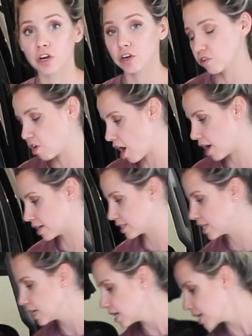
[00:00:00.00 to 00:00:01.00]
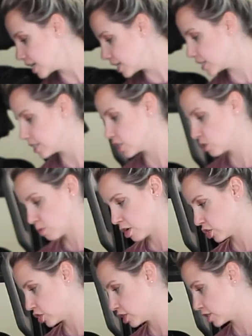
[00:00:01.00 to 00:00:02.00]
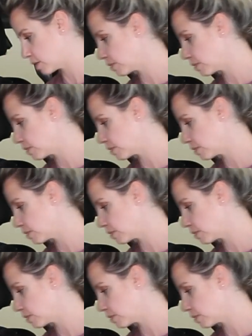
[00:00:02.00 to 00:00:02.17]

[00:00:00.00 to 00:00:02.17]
her Crocs in the dishwasher. So